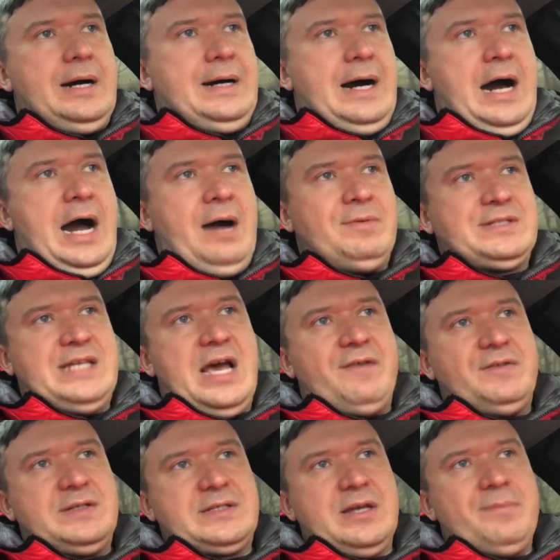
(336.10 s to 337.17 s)
I was
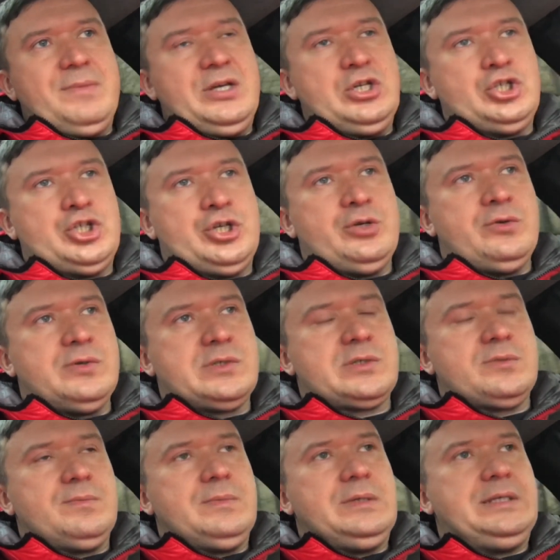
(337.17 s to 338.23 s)
having some
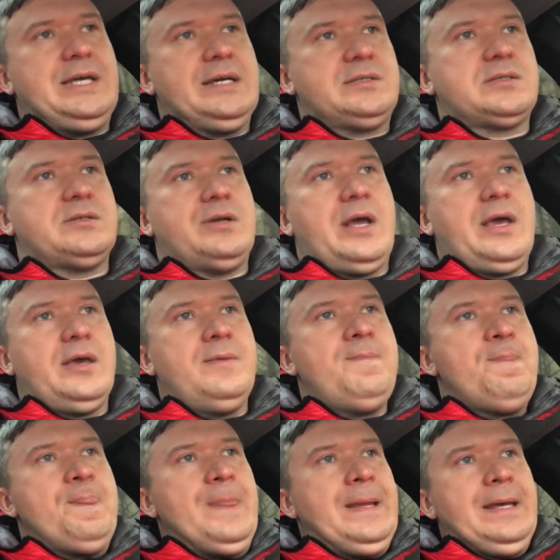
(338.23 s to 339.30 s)
issues yesterday,
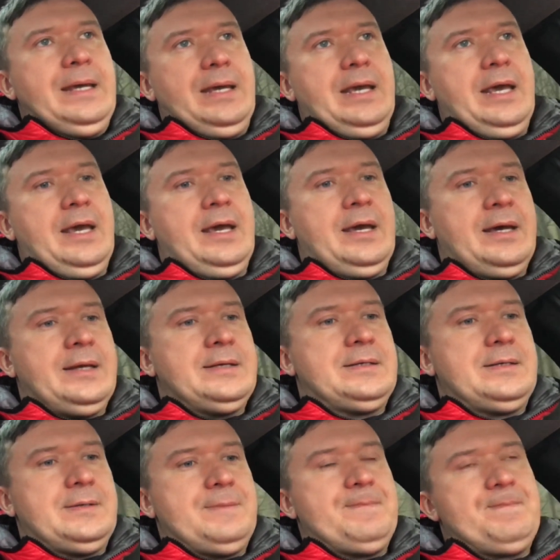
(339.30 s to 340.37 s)

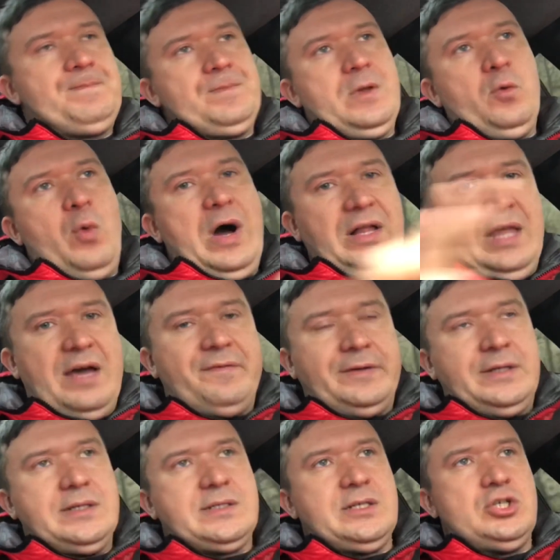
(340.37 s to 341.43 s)
and while
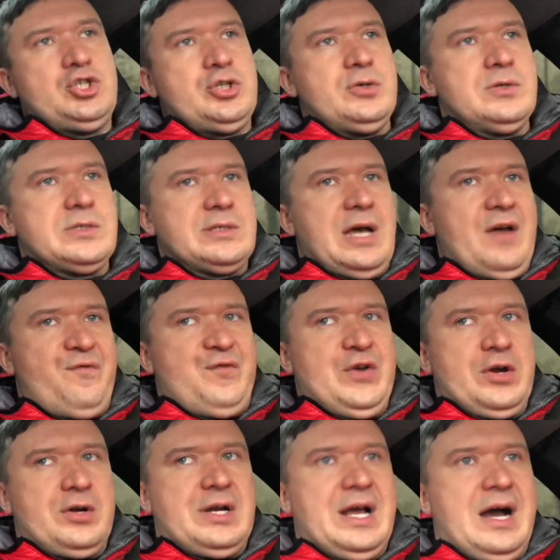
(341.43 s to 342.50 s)
having these issues, I
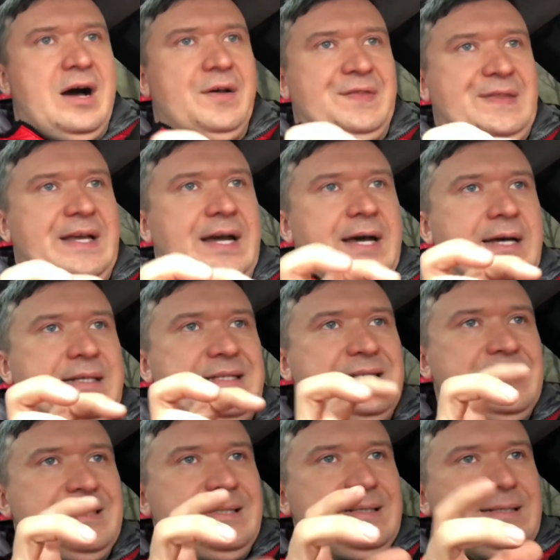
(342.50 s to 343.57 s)
figured out that
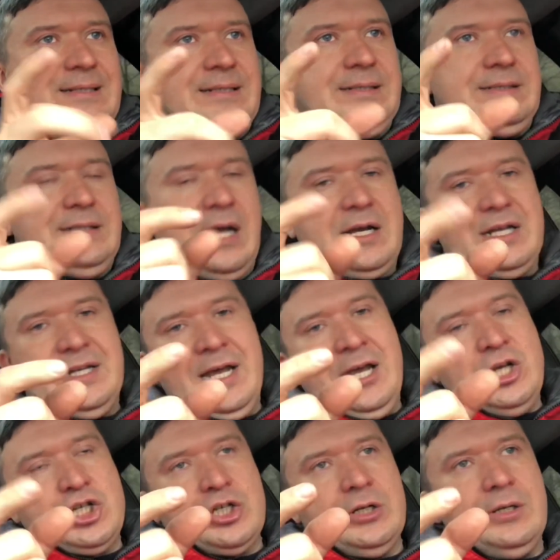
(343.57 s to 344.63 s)
the
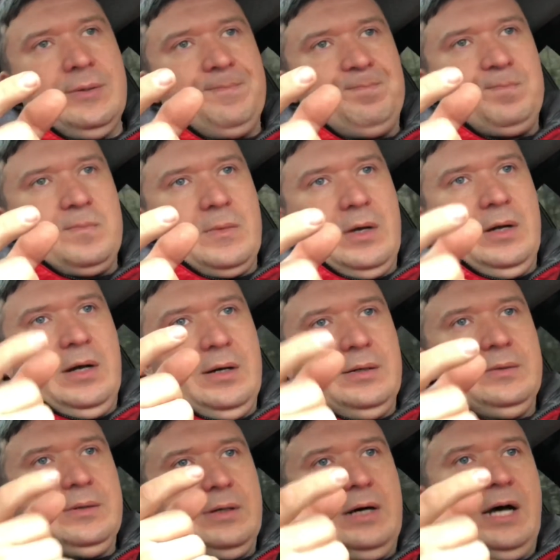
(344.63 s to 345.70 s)
connection
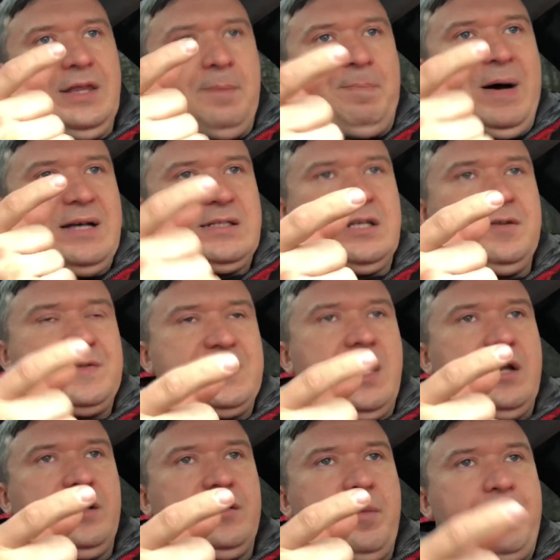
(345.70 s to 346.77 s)
on the positive
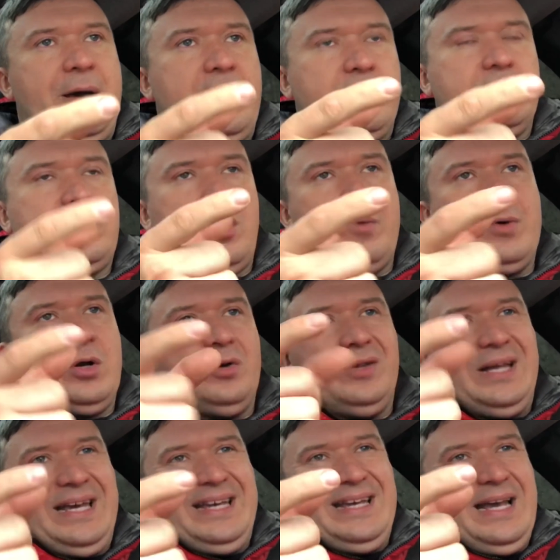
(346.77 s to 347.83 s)
side of the battery
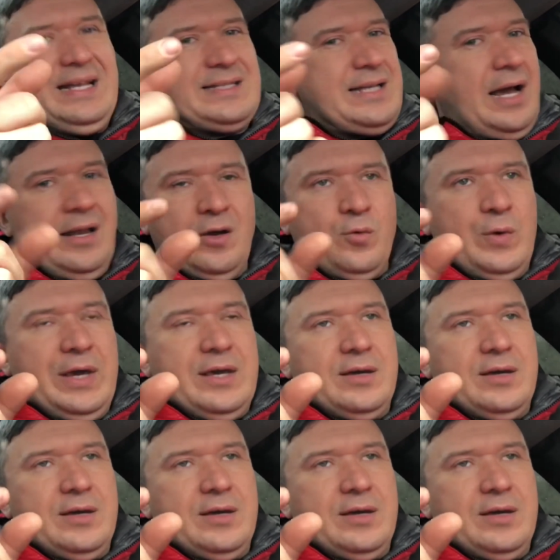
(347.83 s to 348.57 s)
terminal, it's kind of weak.